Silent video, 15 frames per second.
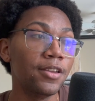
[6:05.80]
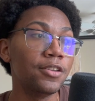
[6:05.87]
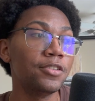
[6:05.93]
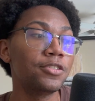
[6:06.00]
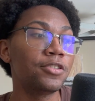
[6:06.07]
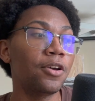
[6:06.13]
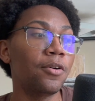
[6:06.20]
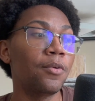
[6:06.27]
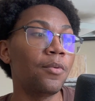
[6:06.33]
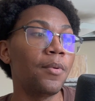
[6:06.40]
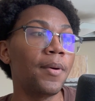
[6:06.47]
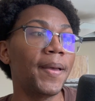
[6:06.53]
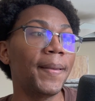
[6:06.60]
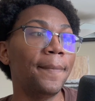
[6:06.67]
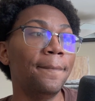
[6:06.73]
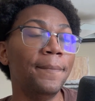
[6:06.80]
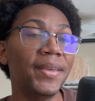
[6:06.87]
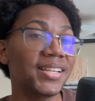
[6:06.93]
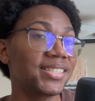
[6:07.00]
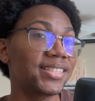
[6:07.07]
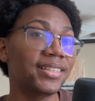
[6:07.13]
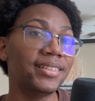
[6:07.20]
So
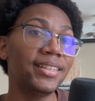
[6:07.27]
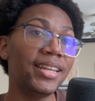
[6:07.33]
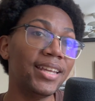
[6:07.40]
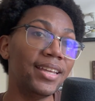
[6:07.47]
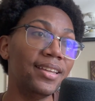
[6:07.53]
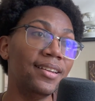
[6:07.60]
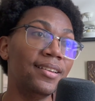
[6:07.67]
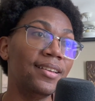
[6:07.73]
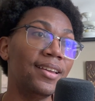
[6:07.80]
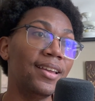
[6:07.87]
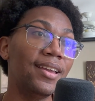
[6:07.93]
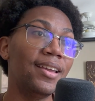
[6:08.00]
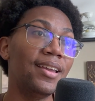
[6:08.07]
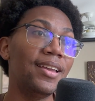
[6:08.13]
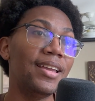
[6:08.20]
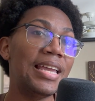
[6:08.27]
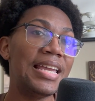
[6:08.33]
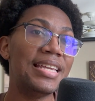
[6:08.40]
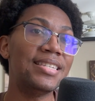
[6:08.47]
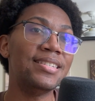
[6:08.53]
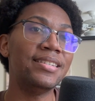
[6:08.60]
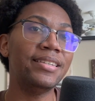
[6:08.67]
Mixolydian
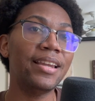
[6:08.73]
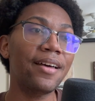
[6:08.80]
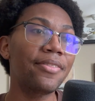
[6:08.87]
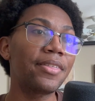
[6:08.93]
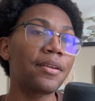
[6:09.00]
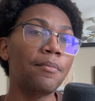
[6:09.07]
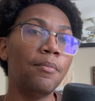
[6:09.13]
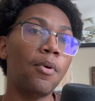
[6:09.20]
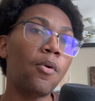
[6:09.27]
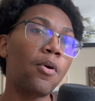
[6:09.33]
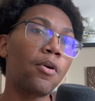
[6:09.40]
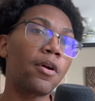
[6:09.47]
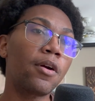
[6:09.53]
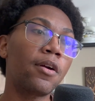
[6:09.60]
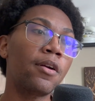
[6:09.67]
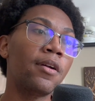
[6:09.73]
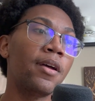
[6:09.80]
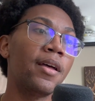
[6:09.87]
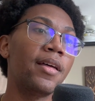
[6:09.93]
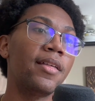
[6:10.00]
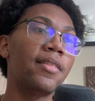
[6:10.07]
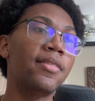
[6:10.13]
is nothing more
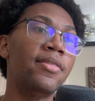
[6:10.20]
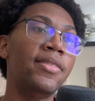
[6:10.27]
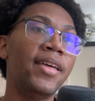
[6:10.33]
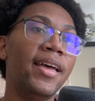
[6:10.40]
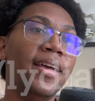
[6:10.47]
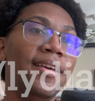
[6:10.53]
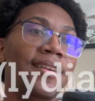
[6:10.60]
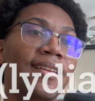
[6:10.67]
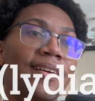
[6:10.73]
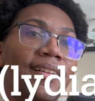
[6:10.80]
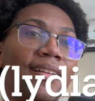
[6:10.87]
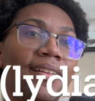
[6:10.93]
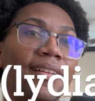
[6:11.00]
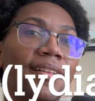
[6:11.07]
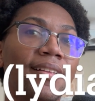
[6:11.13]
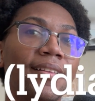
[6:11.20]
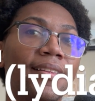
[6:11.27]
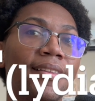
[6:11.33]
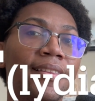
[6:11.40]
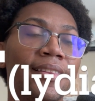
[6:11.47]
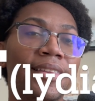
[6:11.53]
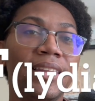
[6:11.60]
than
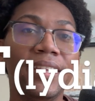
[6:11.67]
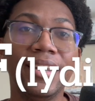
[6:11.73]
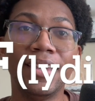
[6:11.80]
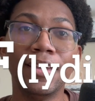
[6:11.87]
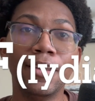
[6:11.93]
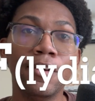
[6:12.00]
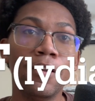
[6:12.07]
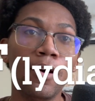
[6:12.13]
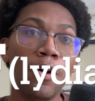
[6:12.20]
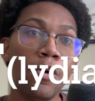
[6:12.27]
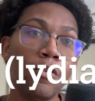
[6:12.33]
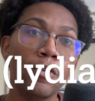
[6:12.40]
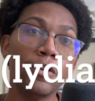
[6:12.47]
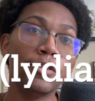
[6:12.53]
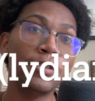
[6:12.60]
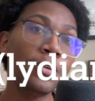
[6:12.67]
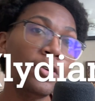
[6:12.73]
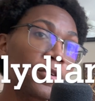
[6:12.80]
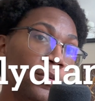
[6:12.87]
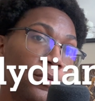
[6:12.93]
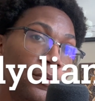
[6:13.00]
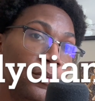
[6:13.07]
Lydian over
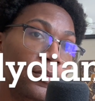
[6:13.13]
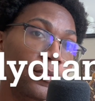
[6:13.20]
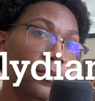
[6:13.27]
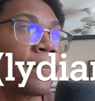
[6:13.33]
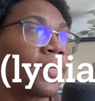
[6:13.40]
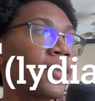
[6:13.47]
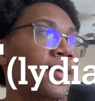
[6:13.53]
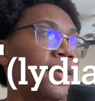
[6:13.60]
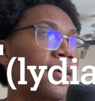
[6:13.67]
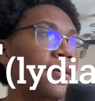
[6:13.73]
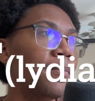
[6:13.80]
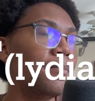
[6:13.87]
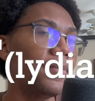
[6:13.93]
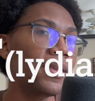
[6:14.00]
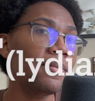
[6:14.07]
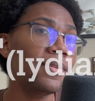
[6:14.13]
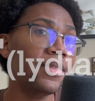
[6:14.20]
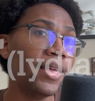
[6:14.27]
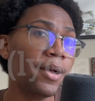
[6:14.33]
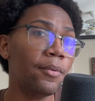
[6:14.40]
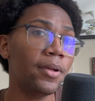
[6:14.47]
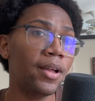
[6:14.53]
2. Maybe
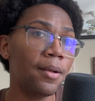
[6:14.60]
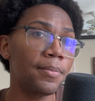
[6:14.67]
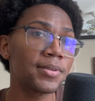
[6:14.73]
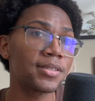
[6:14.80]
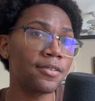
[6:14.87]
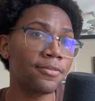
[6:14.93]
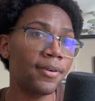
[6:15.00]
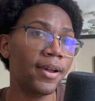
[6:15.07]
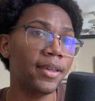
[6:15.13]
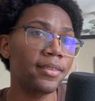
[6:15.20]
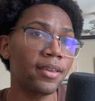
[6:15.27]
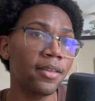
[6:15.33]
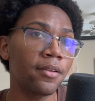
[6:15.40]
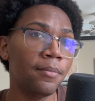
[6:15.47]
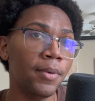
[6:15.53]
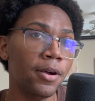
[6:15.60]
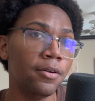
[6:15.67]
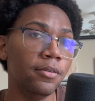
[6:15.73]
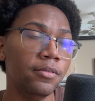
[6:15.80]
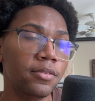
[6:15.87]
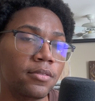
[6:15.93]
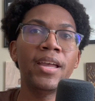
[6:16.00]
that will help us define the other modes.
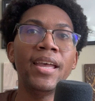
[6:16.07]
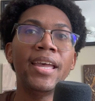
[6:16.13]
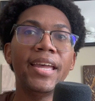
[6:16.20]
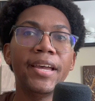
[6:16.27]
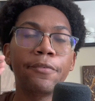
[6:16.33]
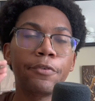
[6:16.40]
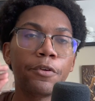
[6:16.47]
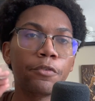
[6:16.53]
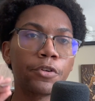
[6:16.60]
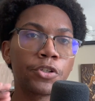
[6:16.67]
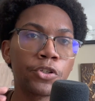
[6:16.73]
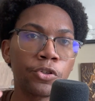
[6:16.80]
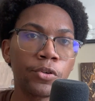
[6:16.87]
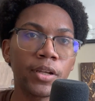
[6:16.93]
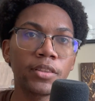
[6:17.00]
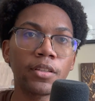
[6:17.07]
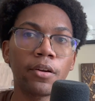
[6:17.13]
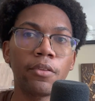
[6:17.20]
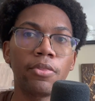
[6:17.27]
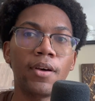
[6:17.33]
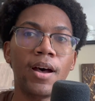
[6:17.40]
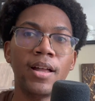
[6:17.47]
If we restrict our
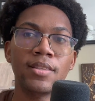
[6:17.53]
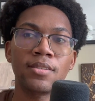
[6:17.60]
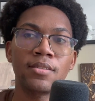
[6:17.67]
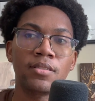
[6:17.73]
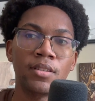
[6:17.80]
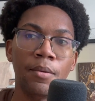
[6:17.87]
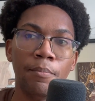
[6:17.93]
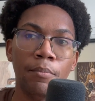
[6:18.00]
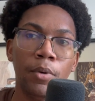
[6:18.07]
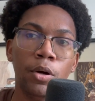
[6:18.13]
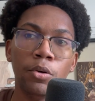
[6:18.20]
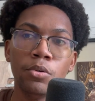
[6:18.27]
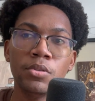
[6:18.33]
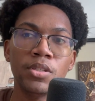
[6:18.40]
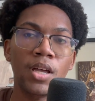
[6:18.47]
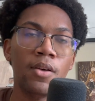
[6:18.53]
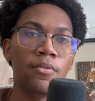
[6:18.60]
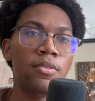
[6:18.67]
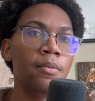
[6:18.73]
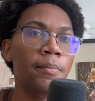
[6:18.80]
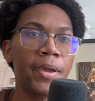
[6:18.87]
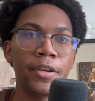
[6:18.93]
thoughts to modes of the
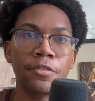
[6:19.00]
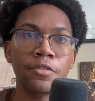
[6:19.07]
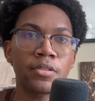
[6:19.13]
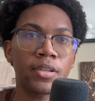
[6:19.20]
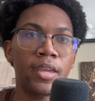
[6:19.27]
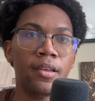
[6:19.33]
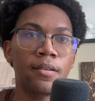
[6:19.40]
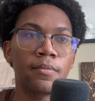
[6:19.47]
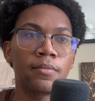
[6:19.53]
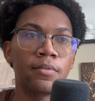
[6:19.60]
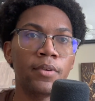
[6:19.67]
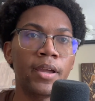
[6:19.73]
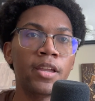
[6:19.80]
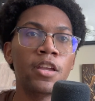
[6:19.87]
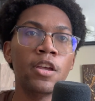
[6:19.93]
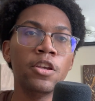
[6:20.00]
major scale, right?